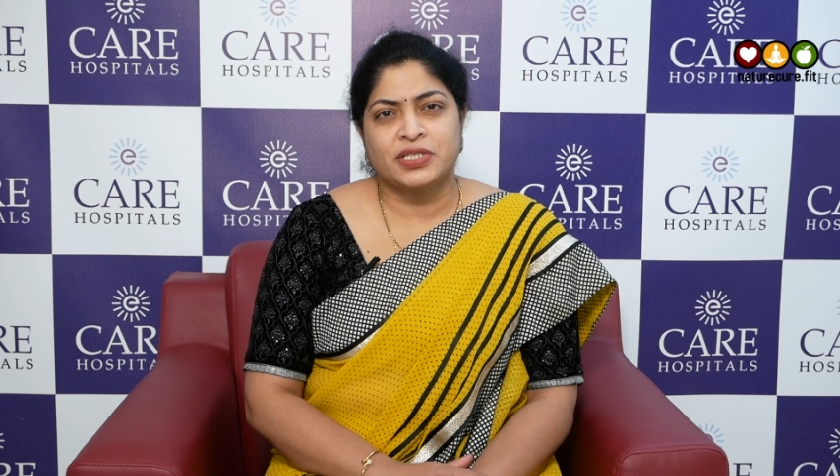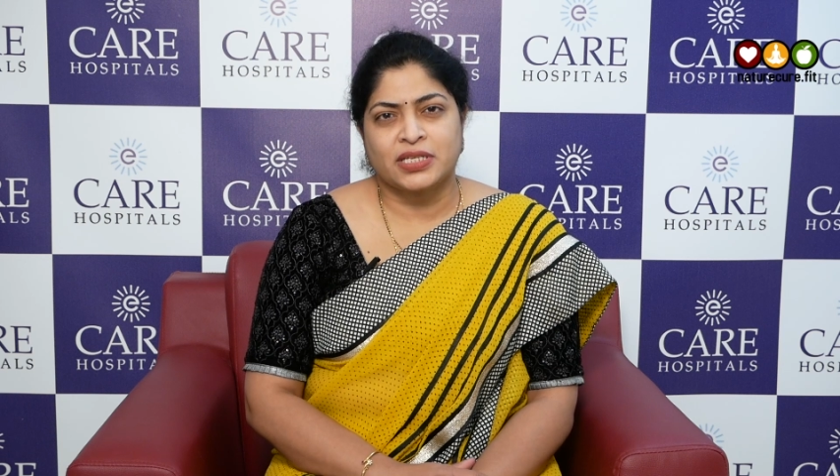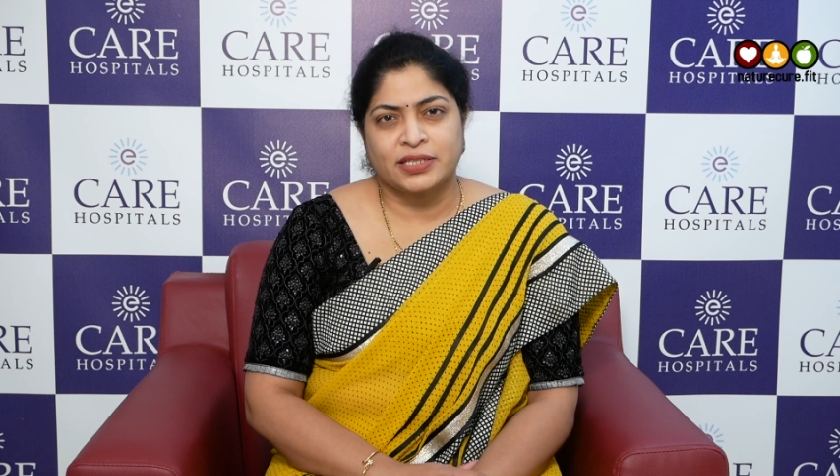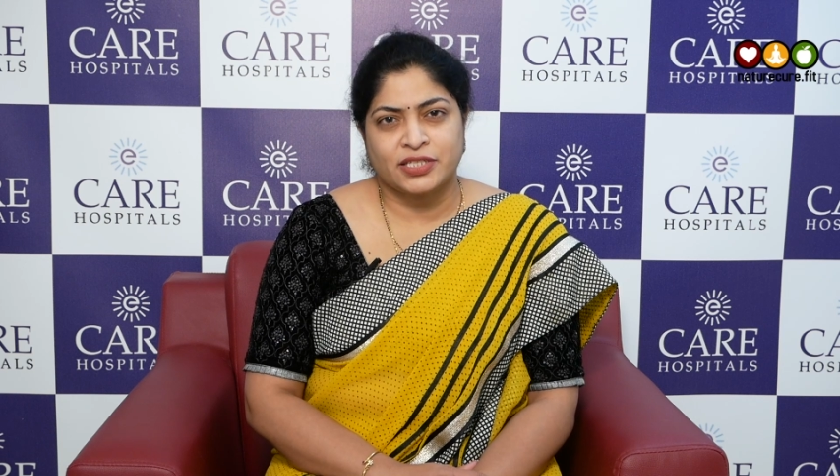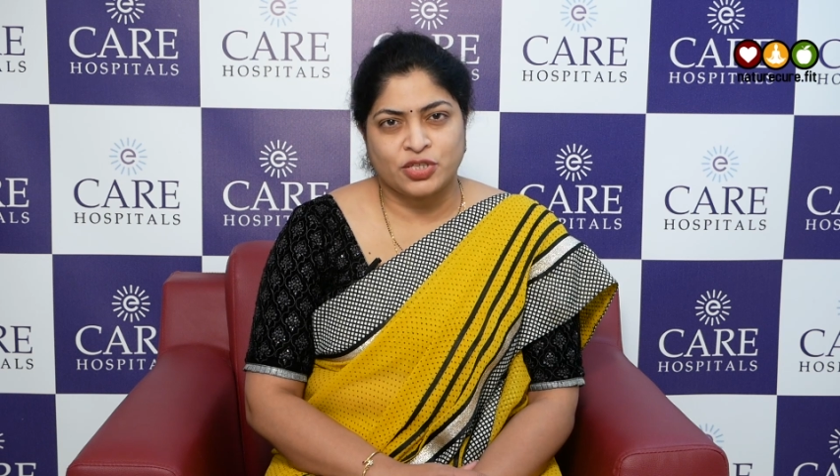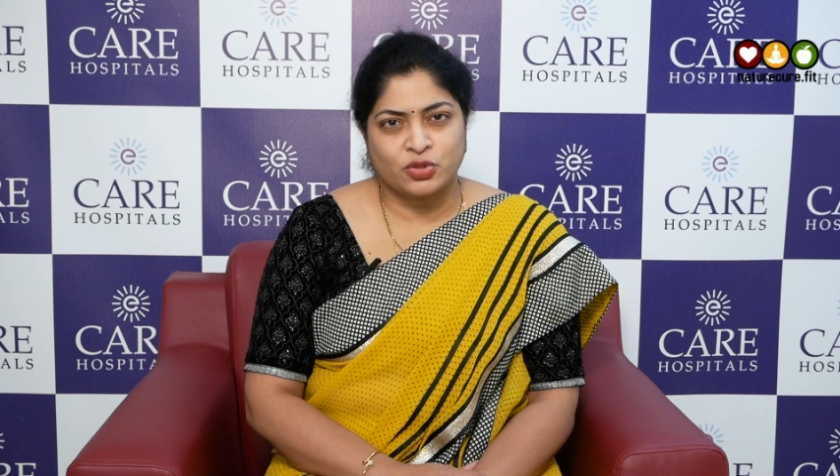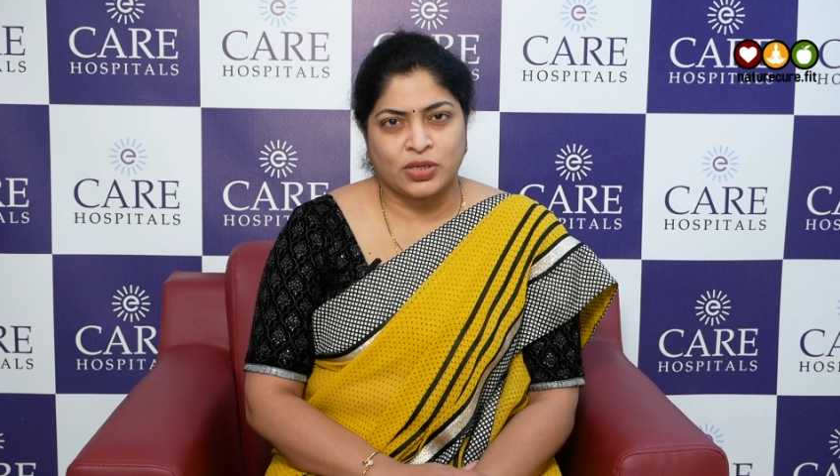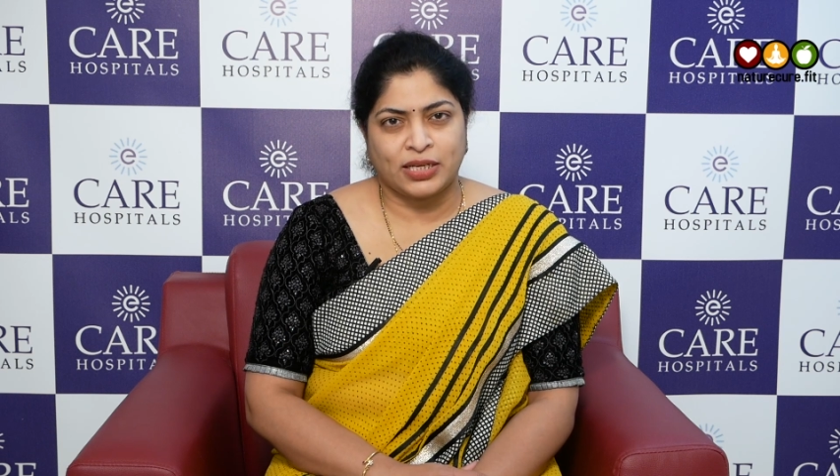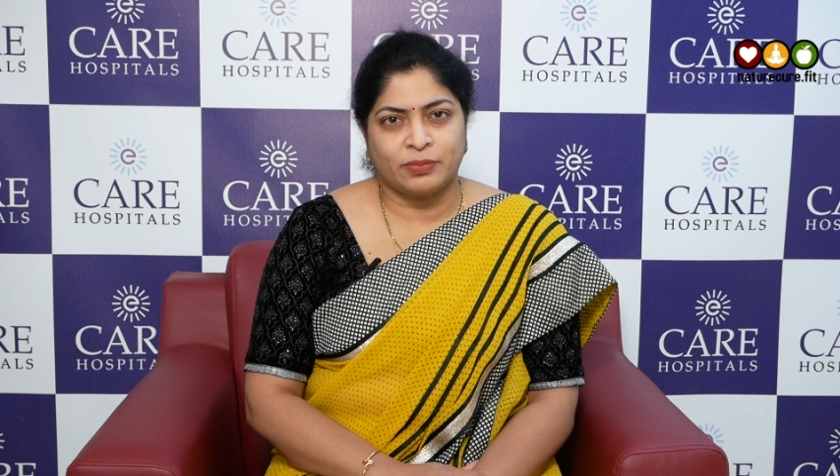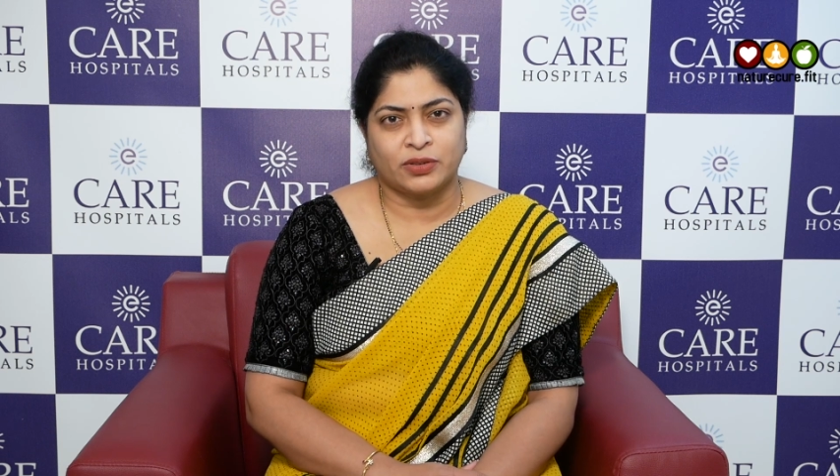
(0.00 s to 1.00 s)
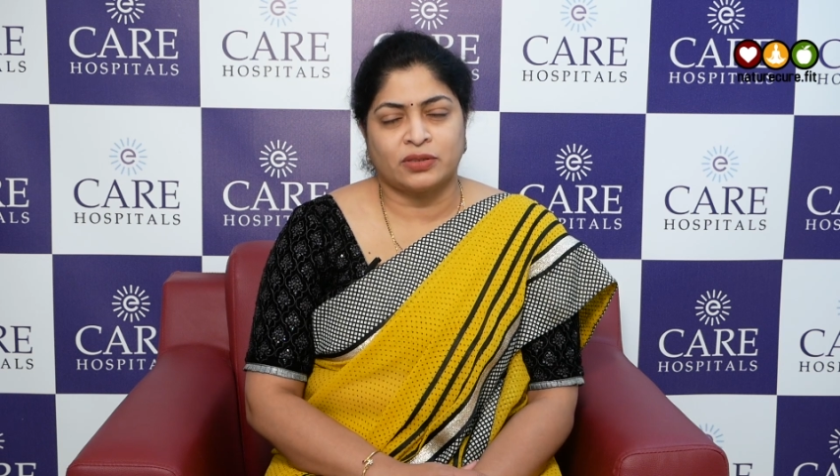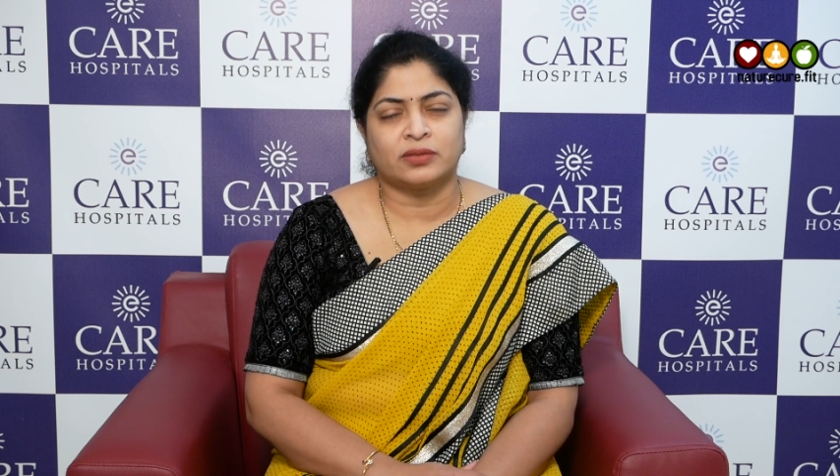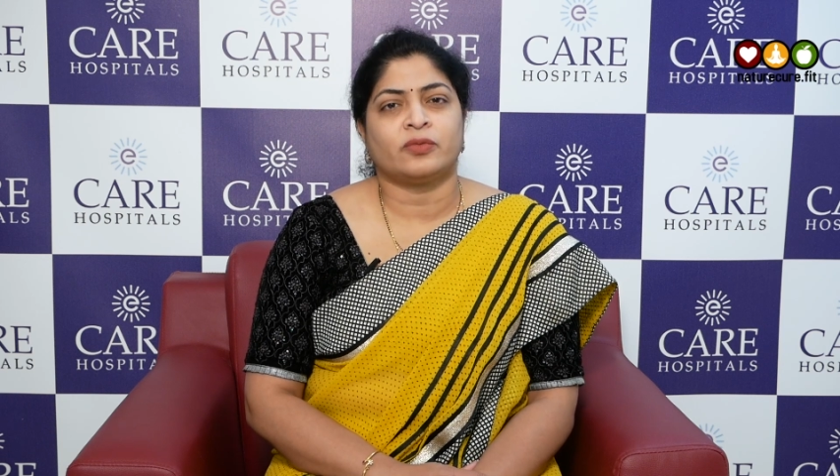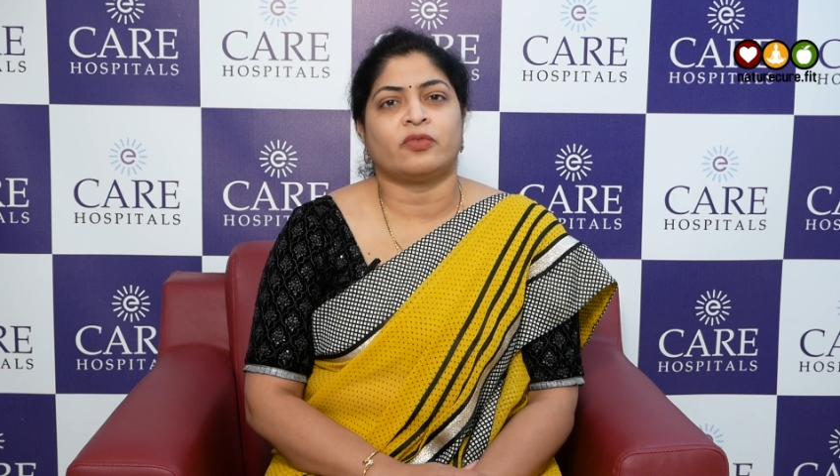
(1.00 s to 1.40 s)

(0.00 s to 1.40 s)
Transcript: sets into labor,